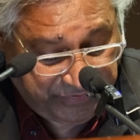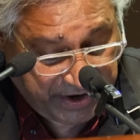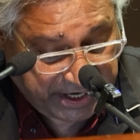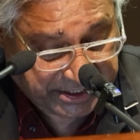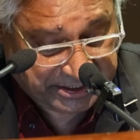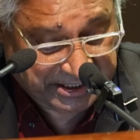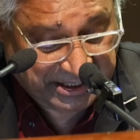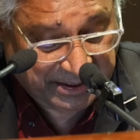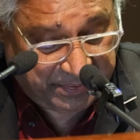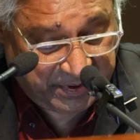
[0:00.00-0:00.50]

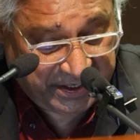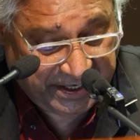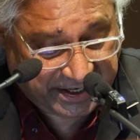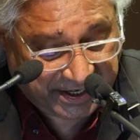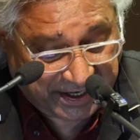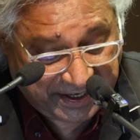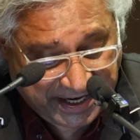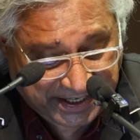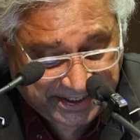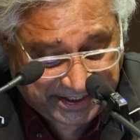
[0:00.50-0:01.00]
fashionably
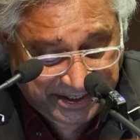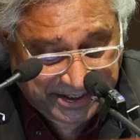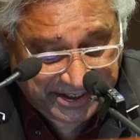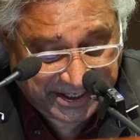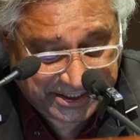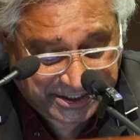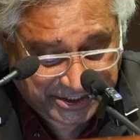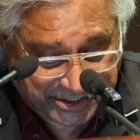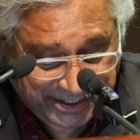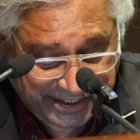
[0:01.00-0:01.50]
connected
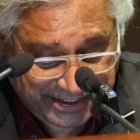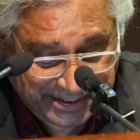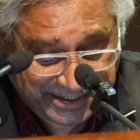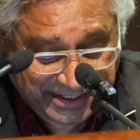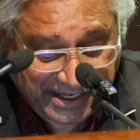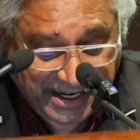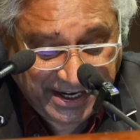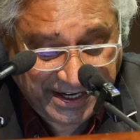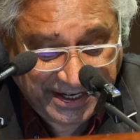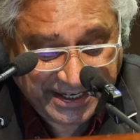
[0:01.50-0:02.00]

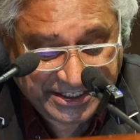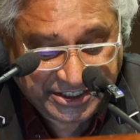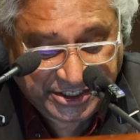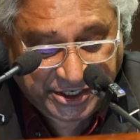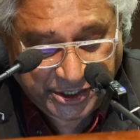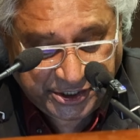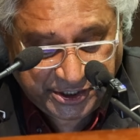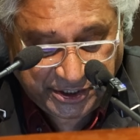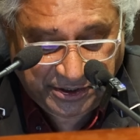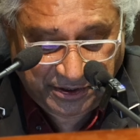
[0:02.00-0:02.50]
histories, is
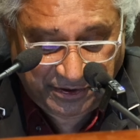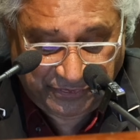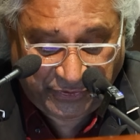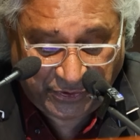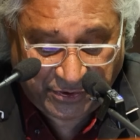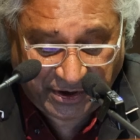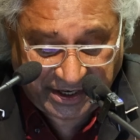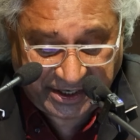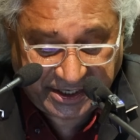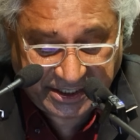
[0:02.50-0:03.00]
critical
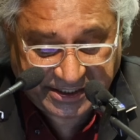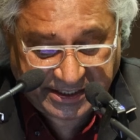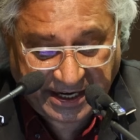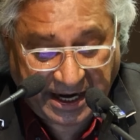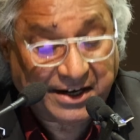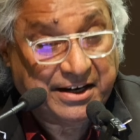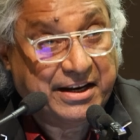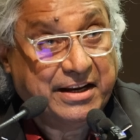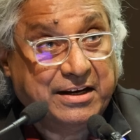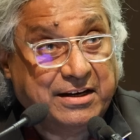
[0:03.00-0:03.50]
for
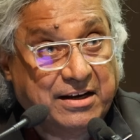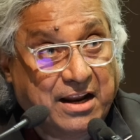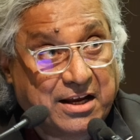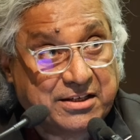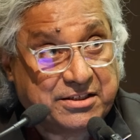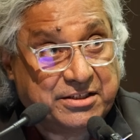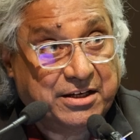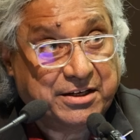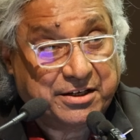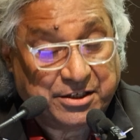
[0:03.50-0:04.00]
understanding
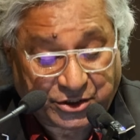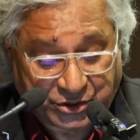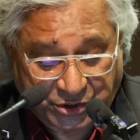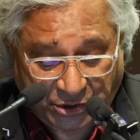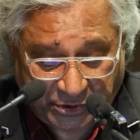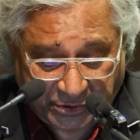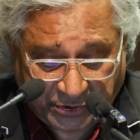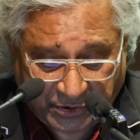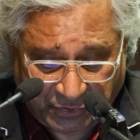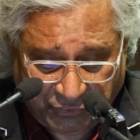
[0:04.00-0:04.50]
larger
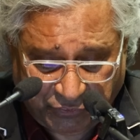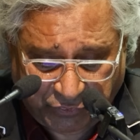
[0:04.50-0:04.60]
historical